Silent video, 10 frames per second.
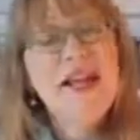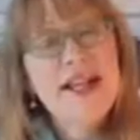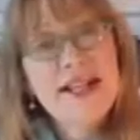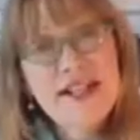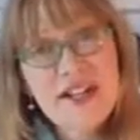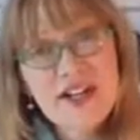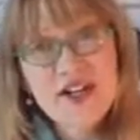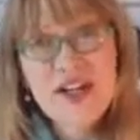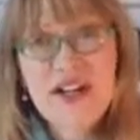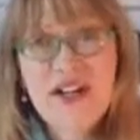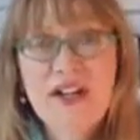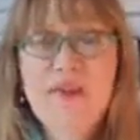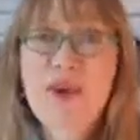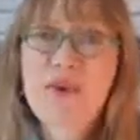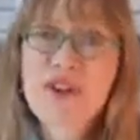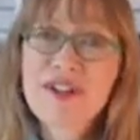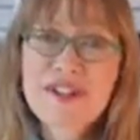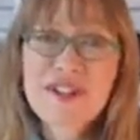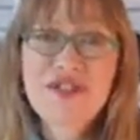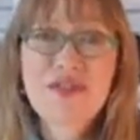In a nutshell, my work
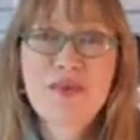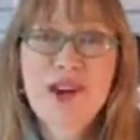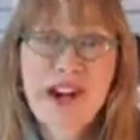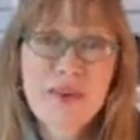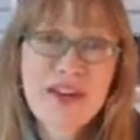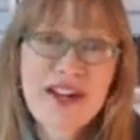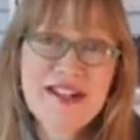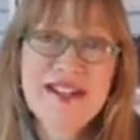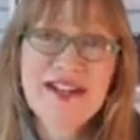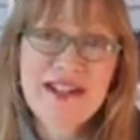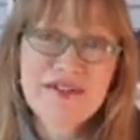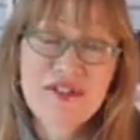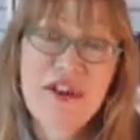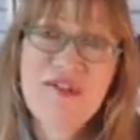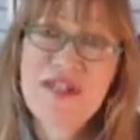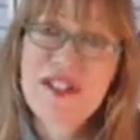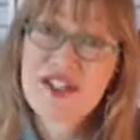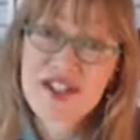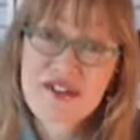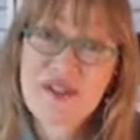continues where Albert Einstein left off with his
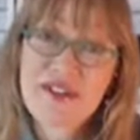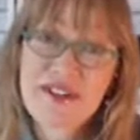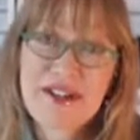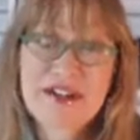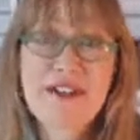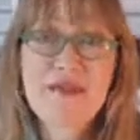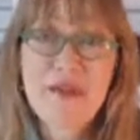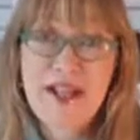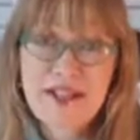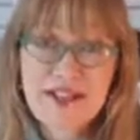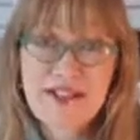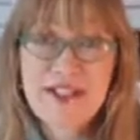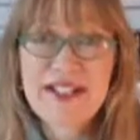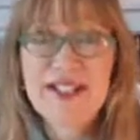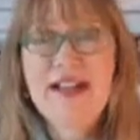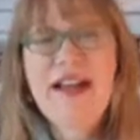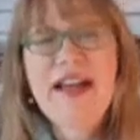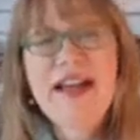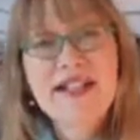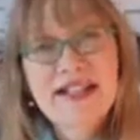general theory of relativity
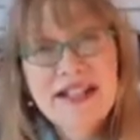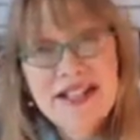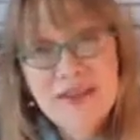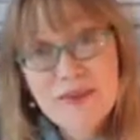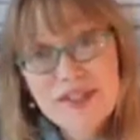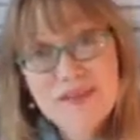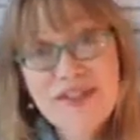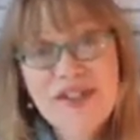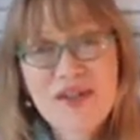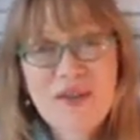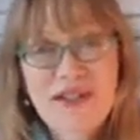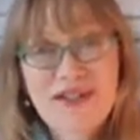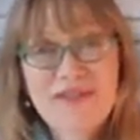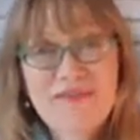and E equals mc squared.